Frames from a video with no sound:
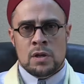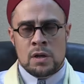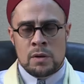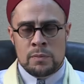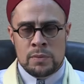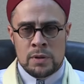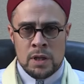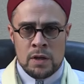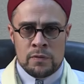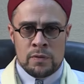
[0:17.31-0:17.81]
on our
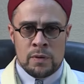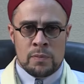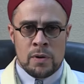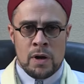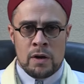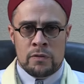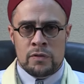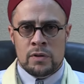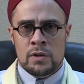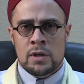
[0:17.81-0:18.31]
beloved
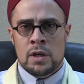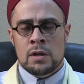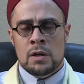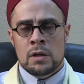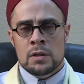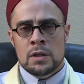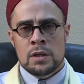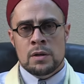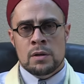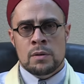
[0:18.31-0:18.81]
Prophet and
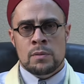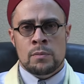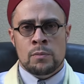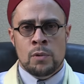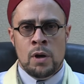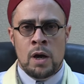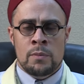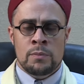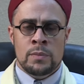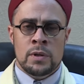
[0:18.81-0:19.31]
our leader,
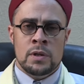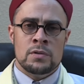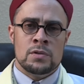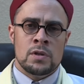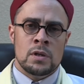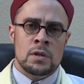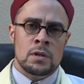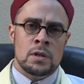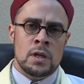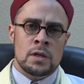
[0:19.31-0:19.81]
Muhammad
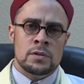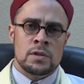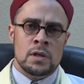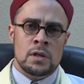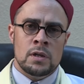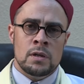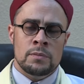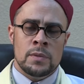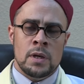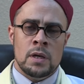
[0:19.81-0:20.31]
sallallahu
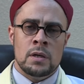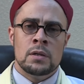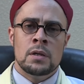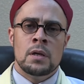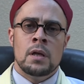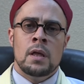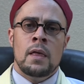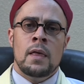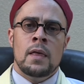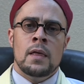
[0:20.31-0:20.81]
alayhi wa sallam,
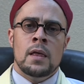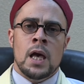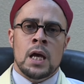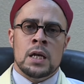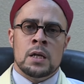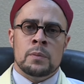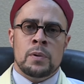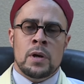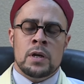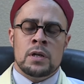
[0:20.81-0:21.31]

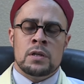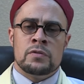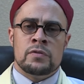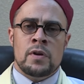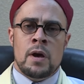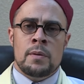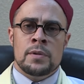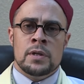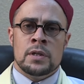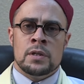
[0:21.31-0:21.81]
and upon his
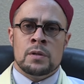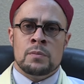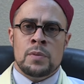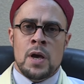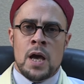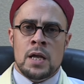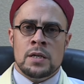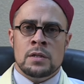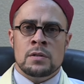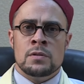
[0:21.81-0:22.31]
family and
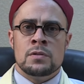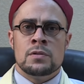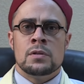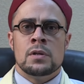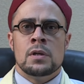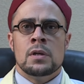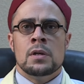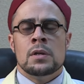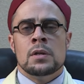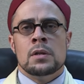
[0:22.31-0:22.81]
companions.
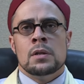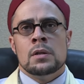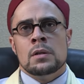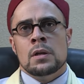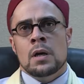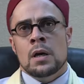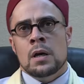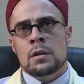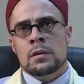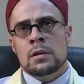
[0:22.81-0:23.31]

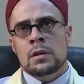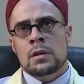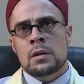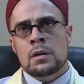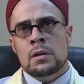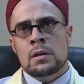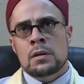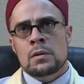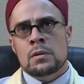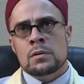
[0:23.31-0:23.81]

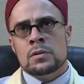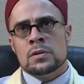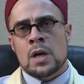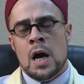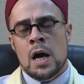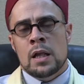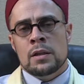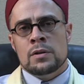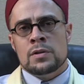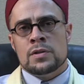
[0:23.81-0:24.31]
The
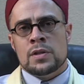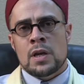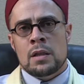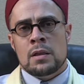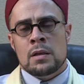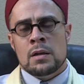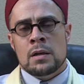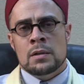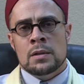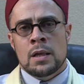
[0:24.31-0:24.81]
scholars say
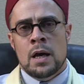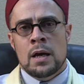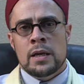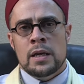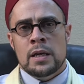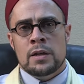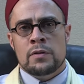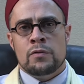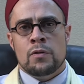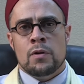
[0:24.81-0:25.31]
that Allah
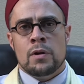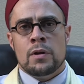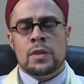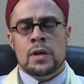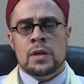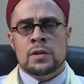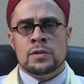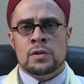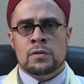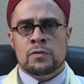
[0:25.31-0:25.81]
hid four
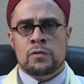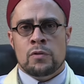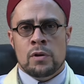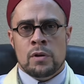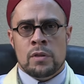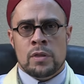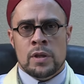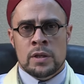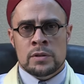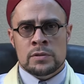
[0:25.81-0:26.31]

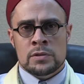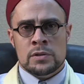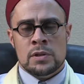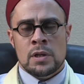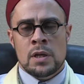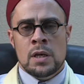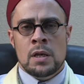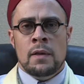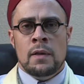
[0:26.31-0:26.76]
things.